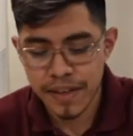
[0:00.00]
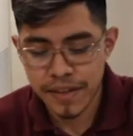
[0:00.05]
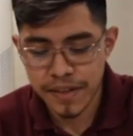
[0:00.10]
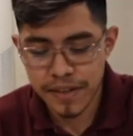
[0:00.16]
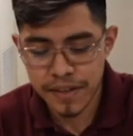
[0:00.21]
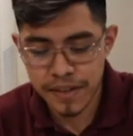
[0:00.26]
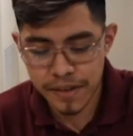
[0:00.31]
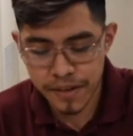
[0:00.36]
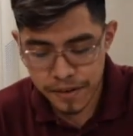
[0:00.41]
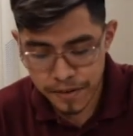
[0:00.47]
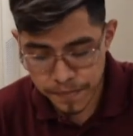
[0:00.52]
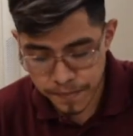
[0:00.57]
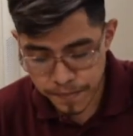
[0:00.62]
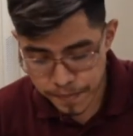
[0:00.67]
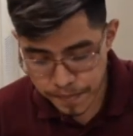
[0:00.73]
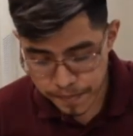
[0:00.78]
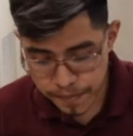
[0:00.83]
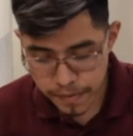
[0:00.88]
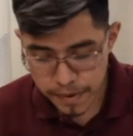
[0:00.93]
So,
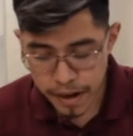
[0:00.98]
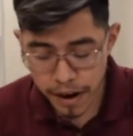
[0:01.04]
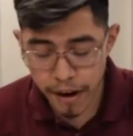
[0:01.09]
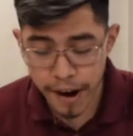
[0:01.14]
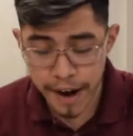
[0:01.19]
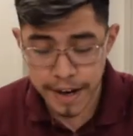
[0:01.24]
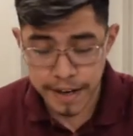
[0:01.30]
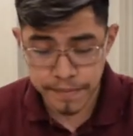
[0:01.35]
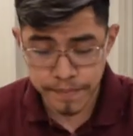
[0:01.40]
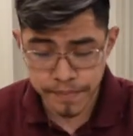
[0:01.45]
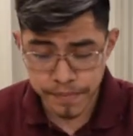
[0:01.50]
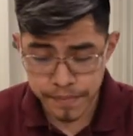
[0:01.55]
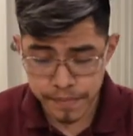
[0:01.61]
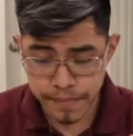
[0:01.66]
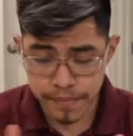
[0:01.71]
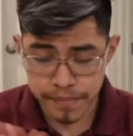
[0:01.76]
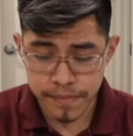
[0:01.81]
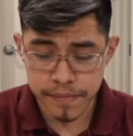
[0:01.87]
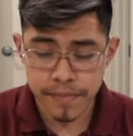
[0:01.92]
all right,
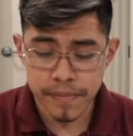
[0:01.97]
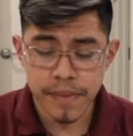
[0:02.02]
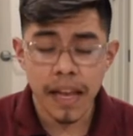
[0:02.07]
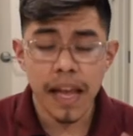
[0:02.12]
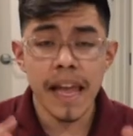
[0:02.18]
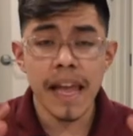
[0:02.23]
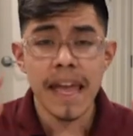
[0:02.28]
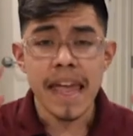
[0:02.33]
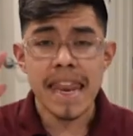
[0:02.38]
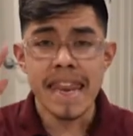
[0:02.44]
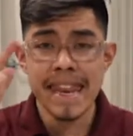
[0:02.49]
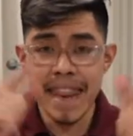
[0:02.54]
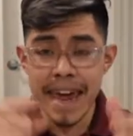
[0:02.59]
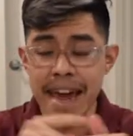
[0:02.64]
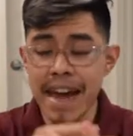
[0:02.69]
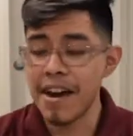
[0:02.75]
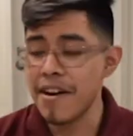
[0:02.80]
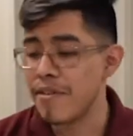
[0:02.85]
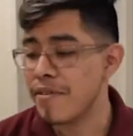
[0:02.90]

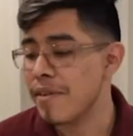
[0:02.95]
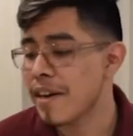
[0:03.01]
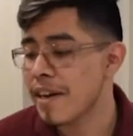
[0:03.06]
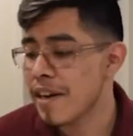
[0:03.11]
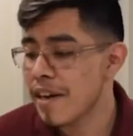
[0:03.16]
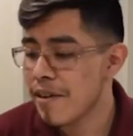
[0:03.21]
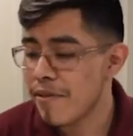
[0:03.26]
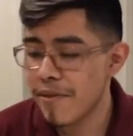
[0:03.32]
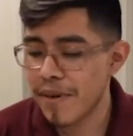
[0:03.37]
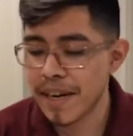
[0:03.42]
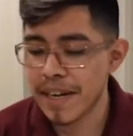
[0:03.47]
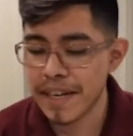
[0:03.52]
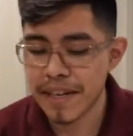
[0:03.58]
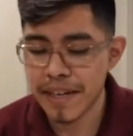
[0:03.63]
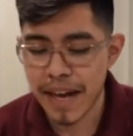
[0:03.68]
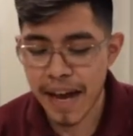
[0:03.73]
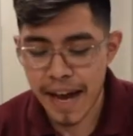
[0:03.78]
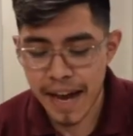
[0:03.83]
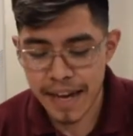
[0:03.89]
now we're gonna
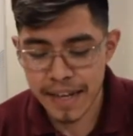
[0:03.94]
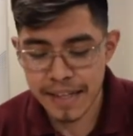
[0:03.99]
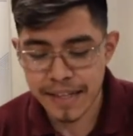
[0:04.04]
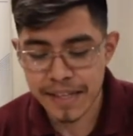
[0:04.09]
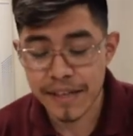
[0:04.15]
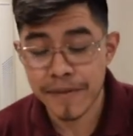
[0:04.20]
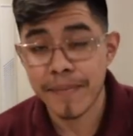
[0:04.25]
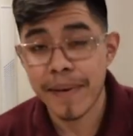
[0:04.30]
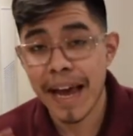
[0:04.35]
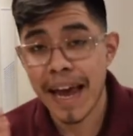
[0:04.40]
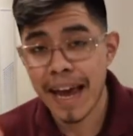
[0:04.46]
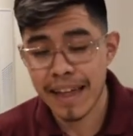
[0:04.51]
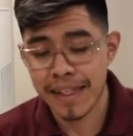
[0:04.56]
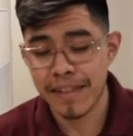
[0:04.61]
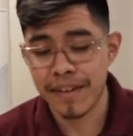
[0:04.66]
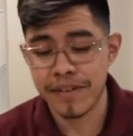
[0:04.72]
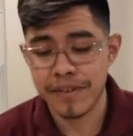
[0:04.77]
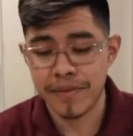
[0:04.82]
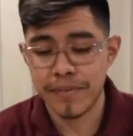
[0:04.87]
add some
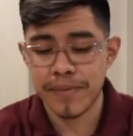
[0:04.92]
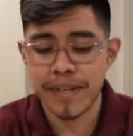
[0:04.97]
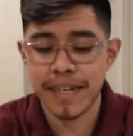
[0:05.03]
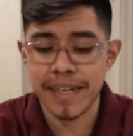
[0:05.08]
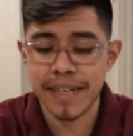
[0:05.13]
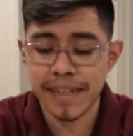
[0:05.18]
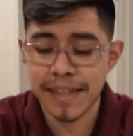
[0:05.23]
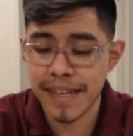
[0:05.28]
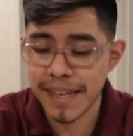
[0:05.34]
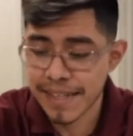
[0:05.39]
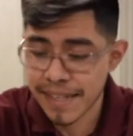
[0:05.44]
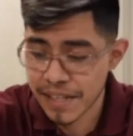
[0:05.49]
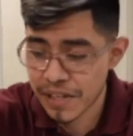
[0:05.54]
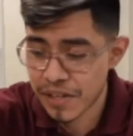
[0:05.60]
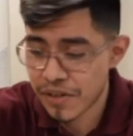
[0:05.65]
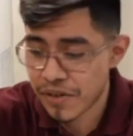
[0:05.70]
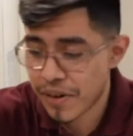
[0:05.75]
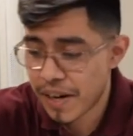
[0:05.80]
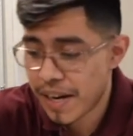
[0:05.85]
antlers. We're gonna let this
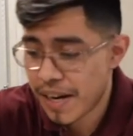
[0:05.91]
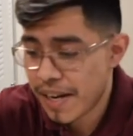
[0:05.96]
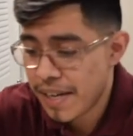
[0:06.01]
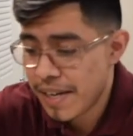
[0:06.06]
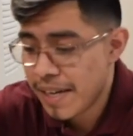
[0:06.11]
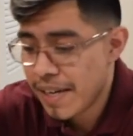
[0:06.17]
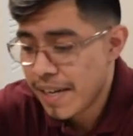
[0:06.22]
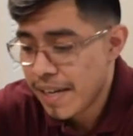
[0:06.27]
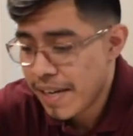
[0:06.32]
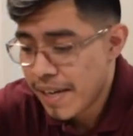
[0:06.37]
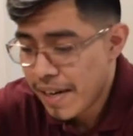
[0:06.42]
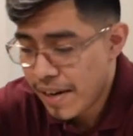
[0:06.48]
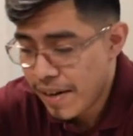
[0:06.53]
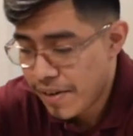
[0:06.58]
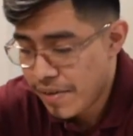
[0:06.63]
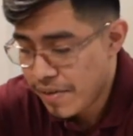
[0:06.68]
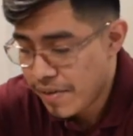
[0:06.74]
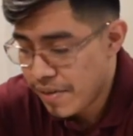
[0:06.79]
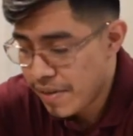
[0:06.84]
dry
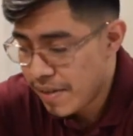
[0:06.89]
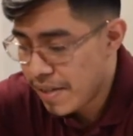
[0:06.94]
onto the